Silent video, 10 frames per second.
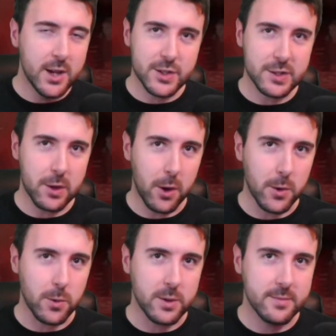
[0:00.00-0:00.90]

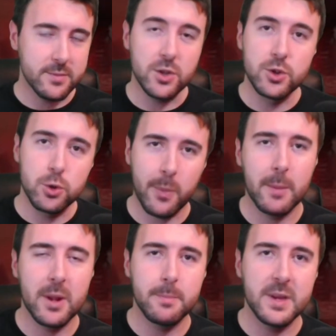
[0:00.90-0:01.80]
So you drop
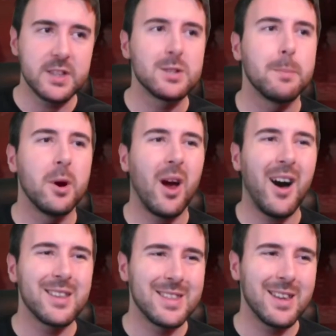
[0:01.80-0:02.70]
the Blood Beast, but
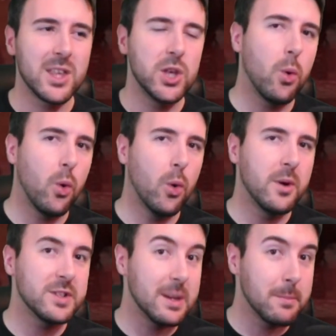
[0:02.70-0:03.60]
I think you
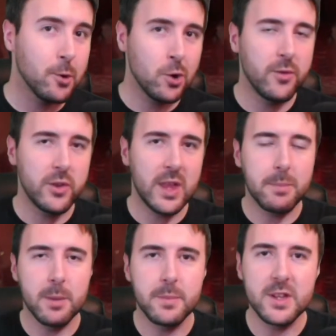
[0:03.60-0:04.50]
almost improve on
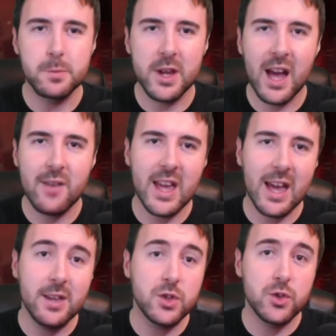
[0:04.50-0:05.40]
that Blood Beast by having
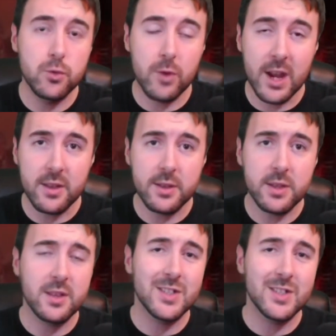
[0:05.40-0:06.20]
a Strength